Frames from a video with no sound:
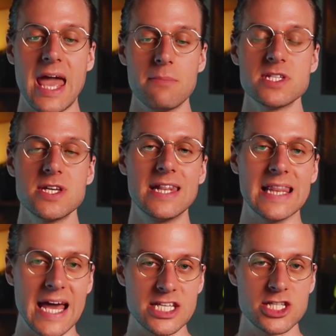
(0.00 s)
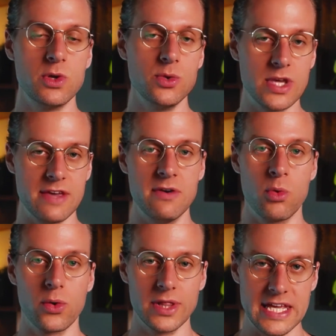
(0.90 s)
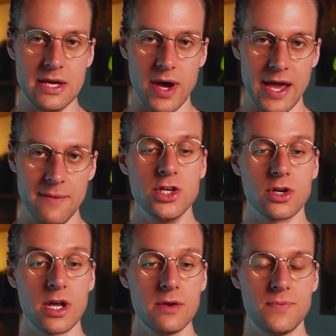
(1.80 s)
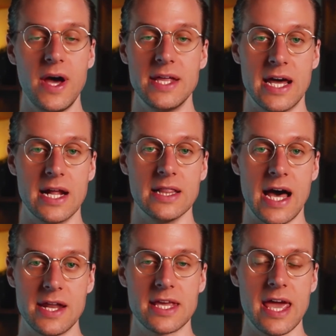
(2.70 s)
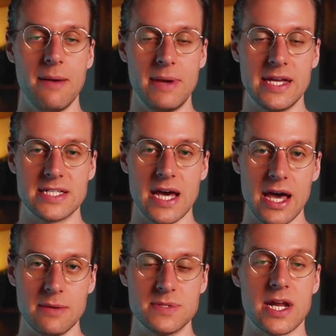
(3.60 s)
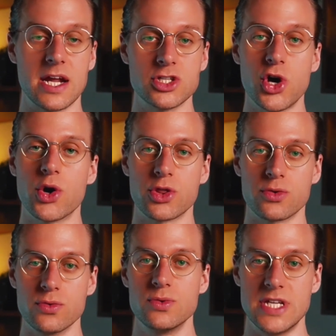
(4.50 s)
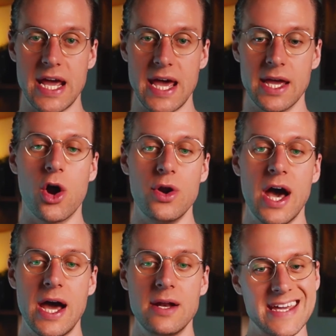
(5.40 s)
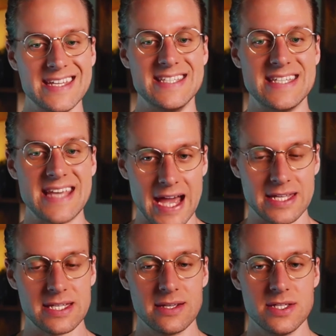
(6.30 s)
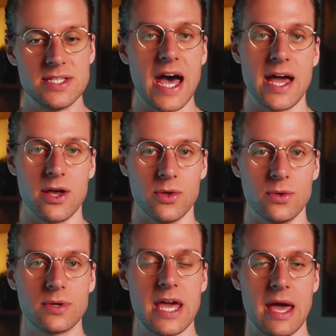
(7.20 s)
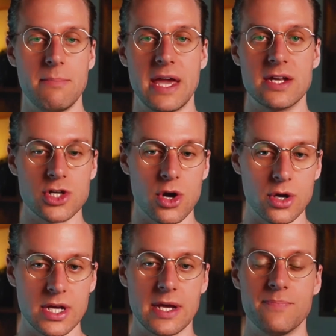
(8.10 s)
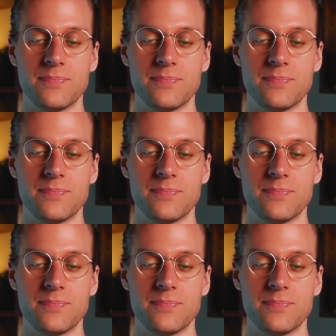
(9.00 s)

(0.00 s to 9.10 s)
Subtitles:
Amazon likes when you give it more leeway. You're gonna find that a lot of the campaign types that I talked through today are not exact style campaign targeting.